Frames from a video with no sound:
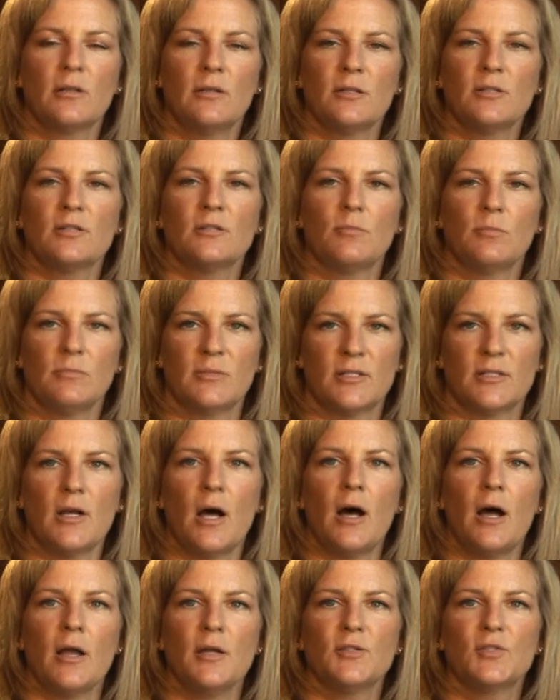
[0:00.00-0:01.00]
this
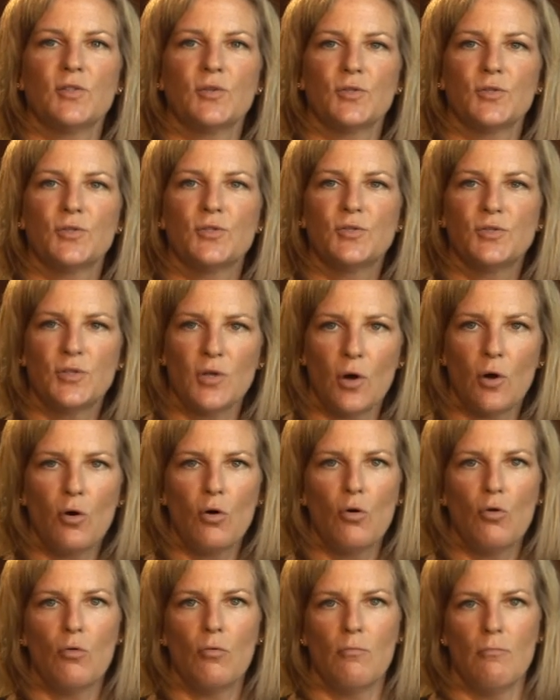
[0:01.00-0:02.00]
size, there's
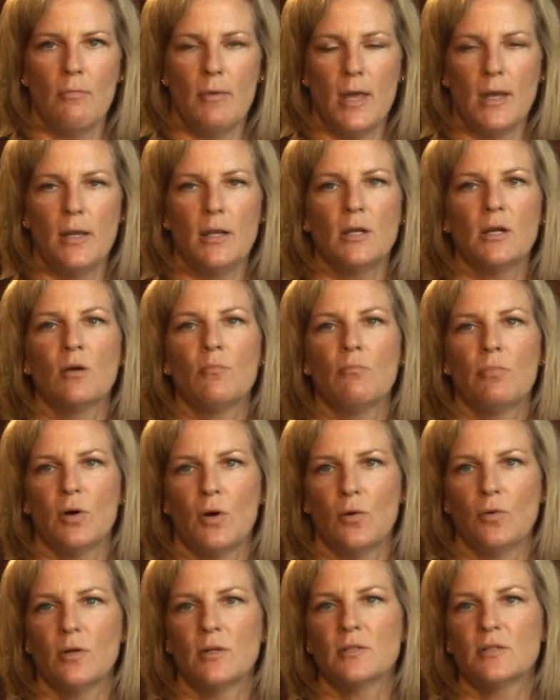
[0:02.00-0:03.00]
so many
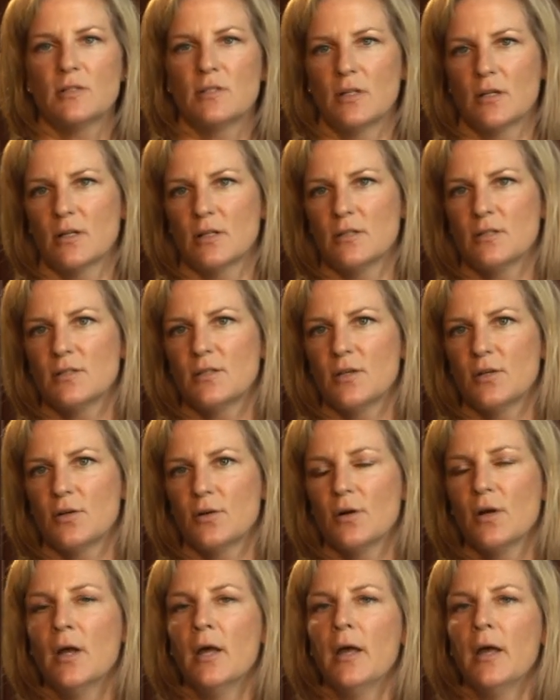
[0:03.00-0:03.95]
components to consider,